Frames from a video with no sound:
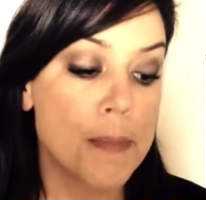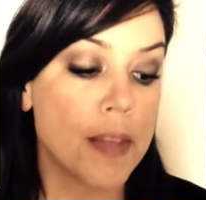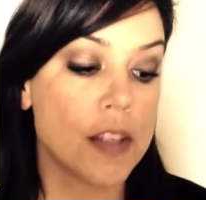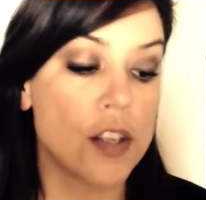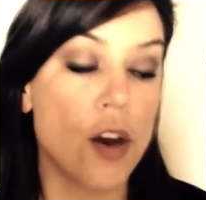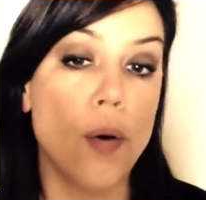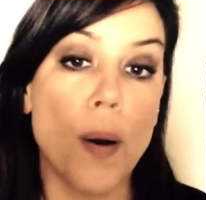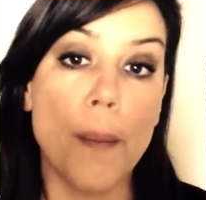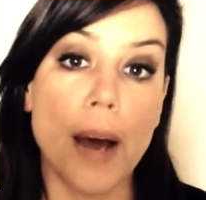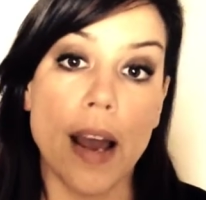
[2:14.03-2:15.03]

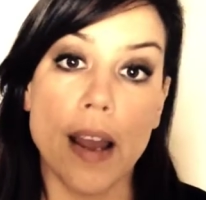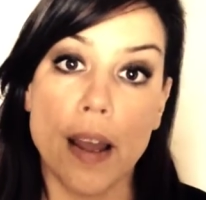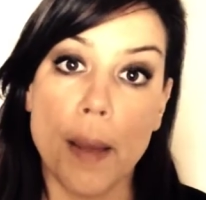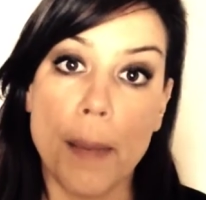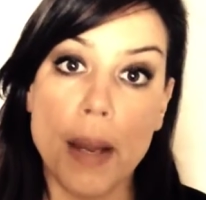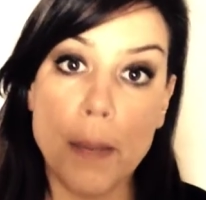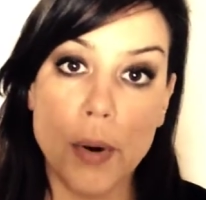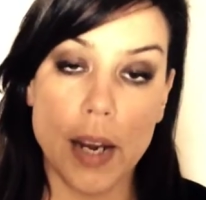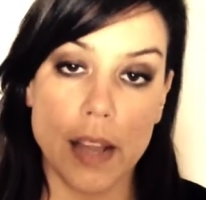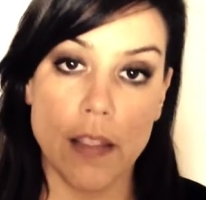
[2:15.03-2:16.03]
So by
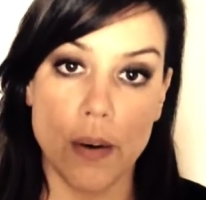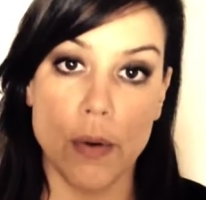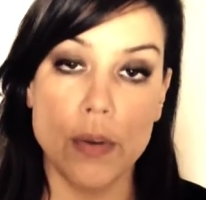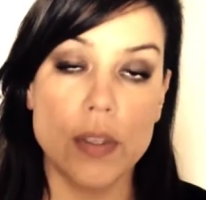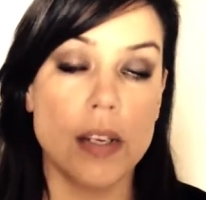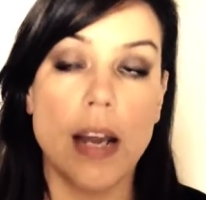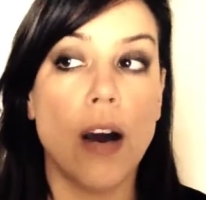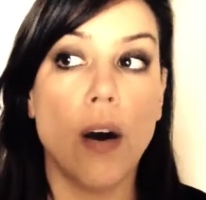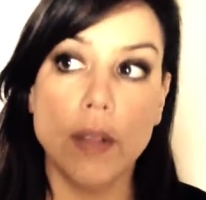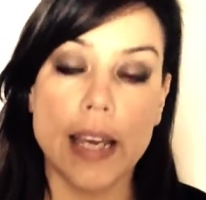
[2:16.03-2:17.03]
pinpointing those,
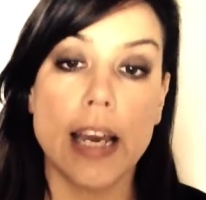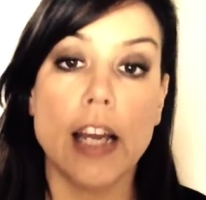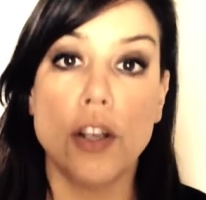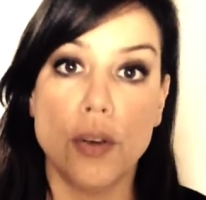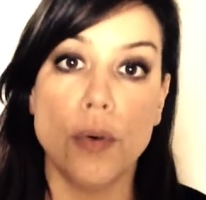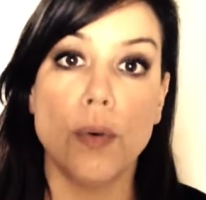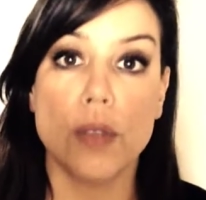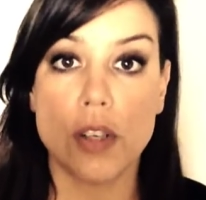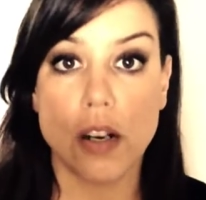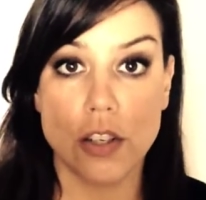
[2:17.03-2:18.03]
not only can you
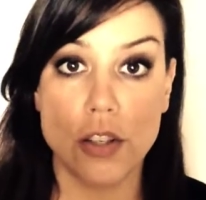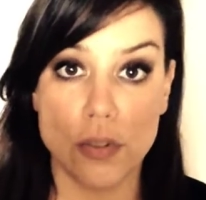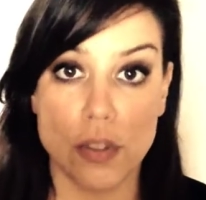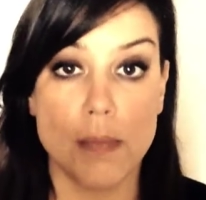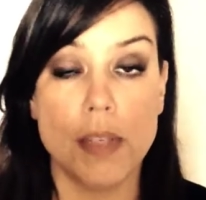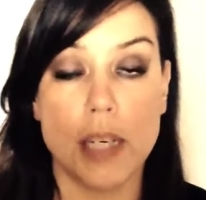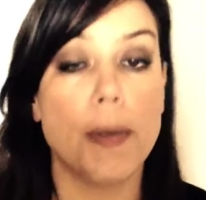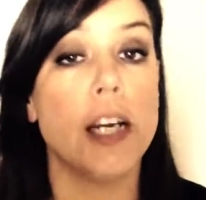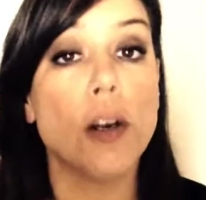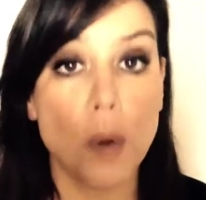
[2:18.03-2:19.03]
start to do some deep
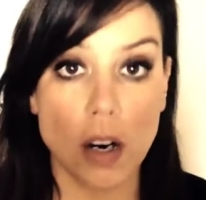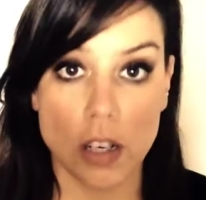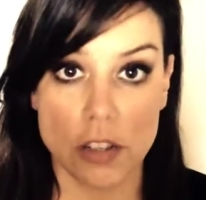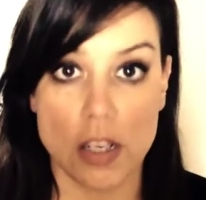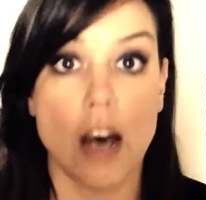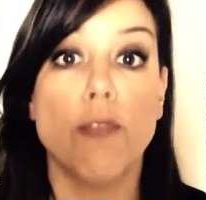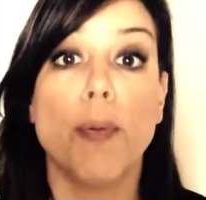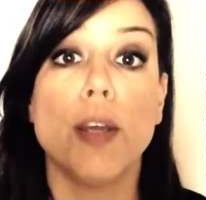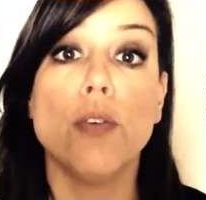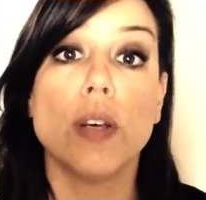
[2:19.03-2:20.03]
inner work on yourself,
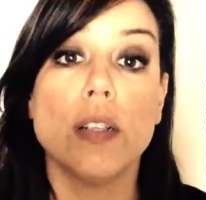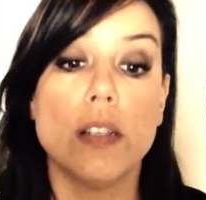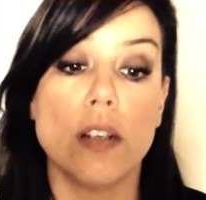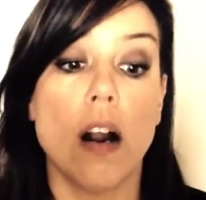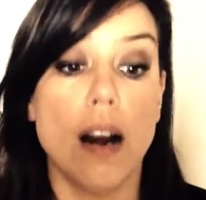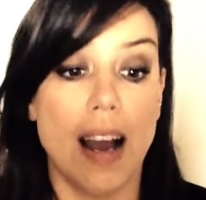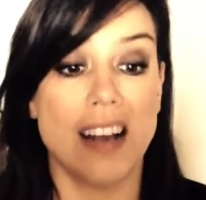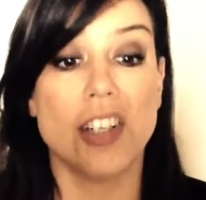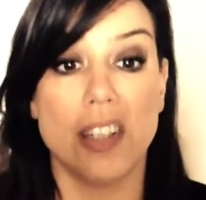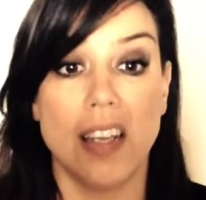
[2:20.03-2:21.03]
but you can start
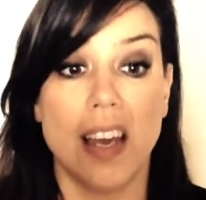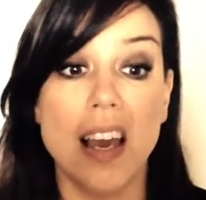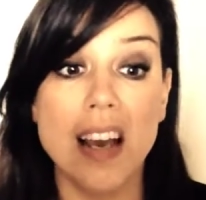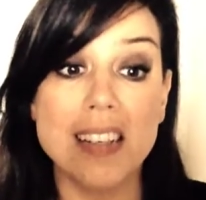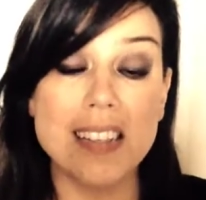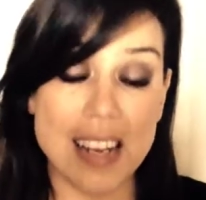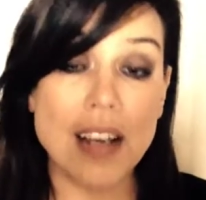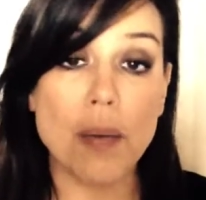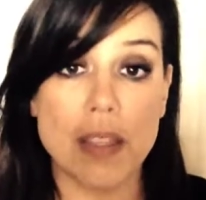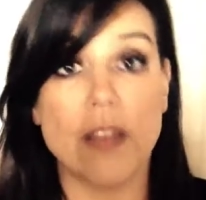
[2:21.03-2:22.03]
actually
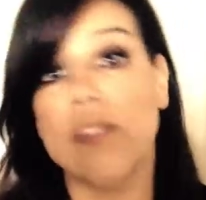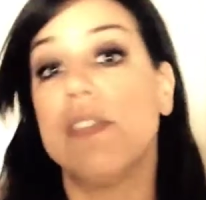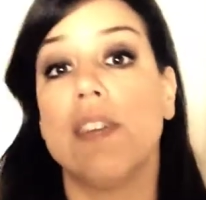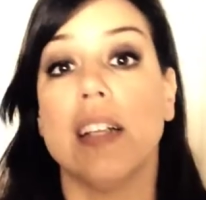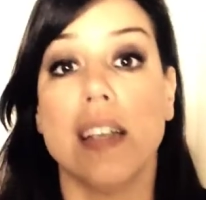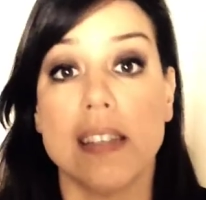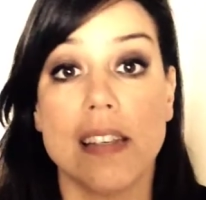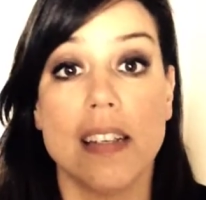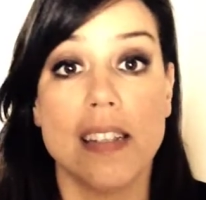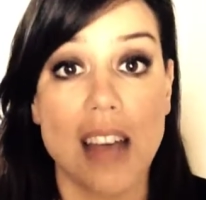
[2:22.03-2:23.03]
sitting with those feelings
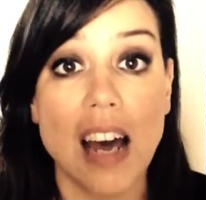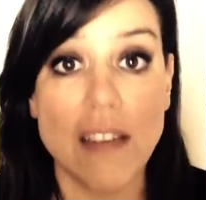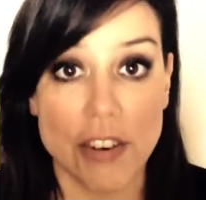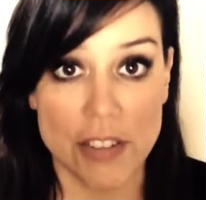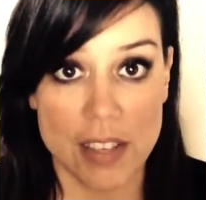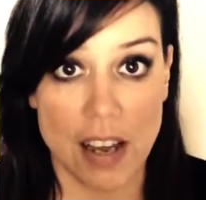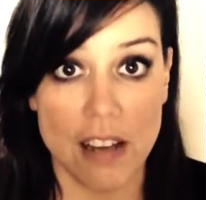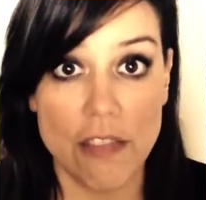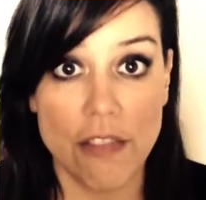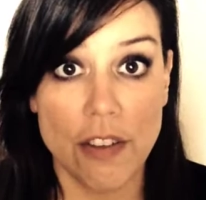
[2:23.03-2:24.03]
inside of yourself,